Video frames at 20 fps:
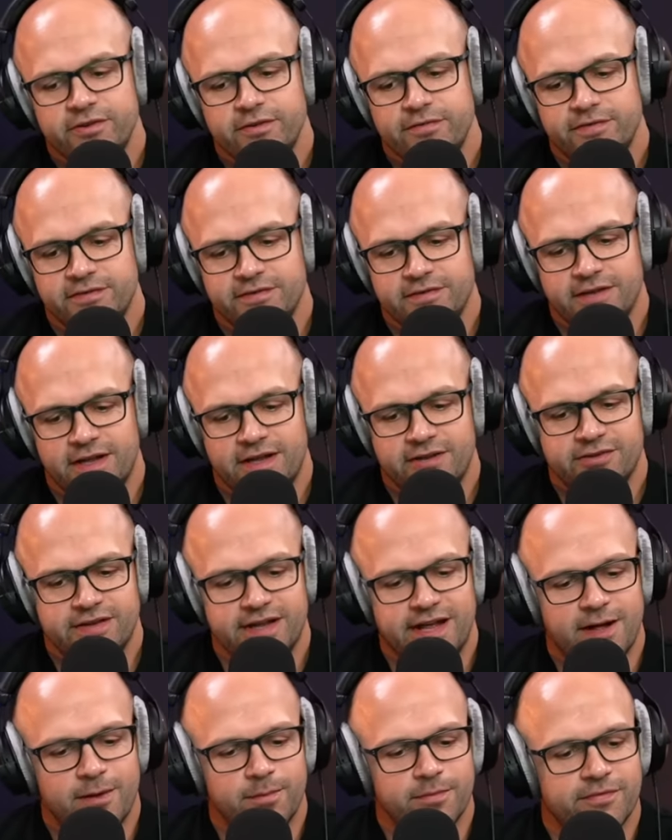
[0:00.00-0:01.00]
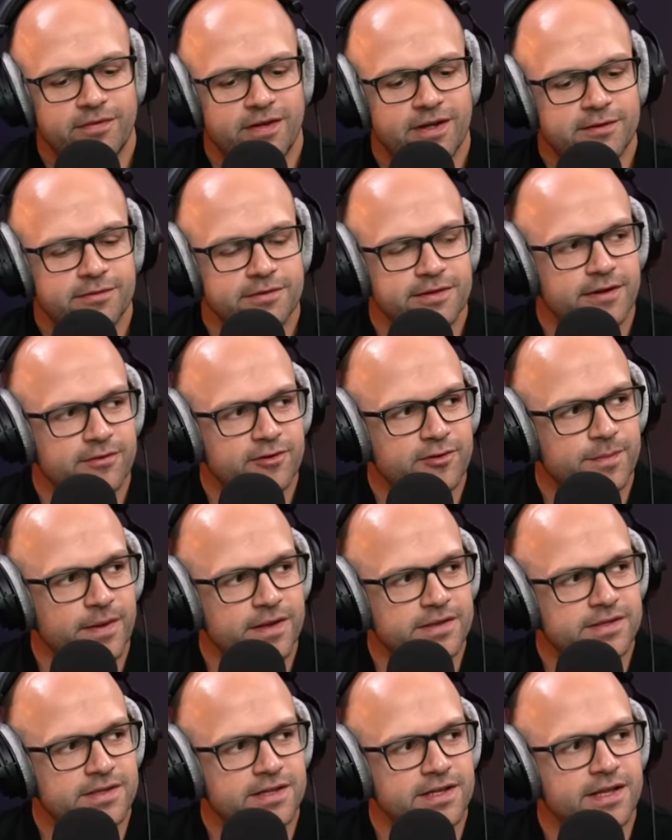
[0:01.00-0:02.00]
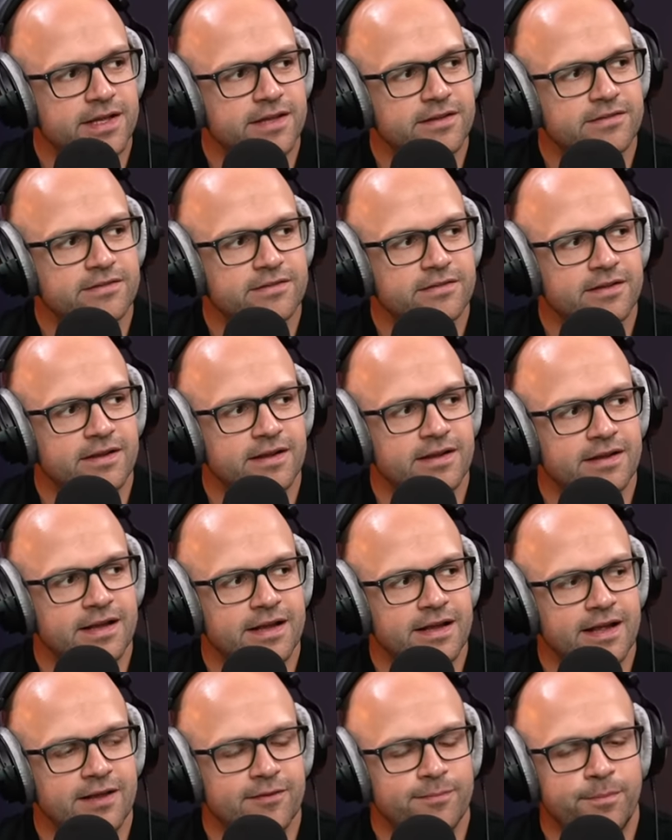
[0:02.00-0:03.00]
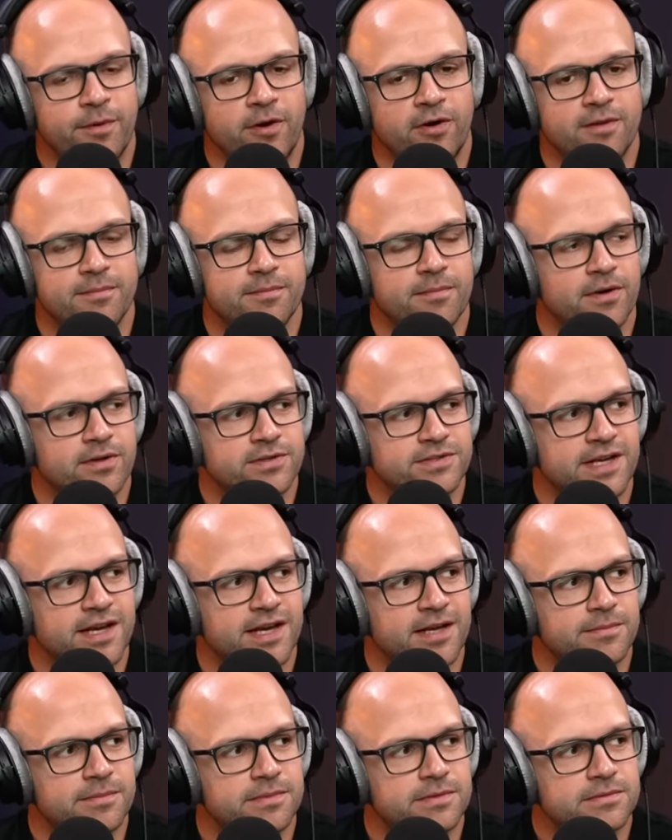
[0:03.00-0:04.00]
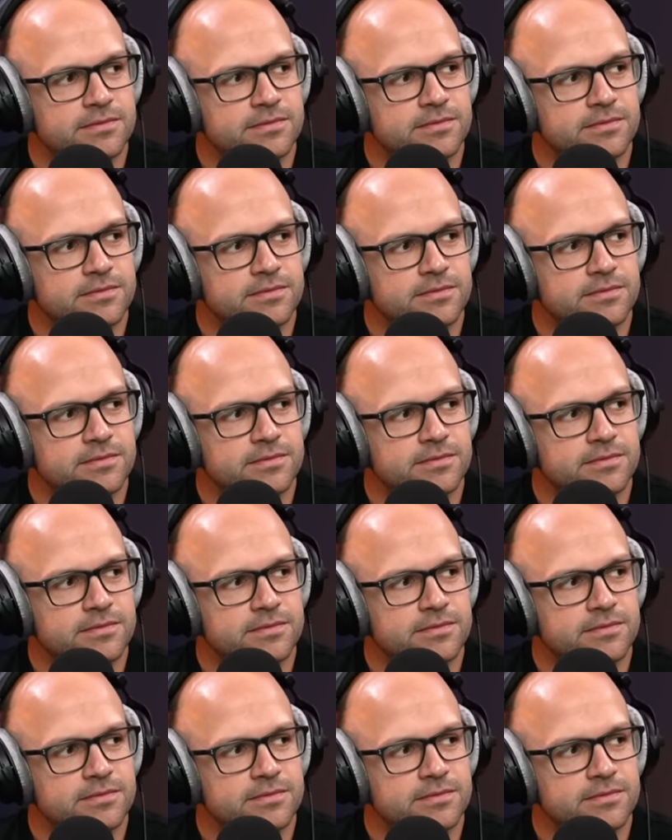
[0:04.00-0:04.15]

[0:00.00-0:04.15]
stuff has actually helped Farke in that respect? Do you think it's bought him more time?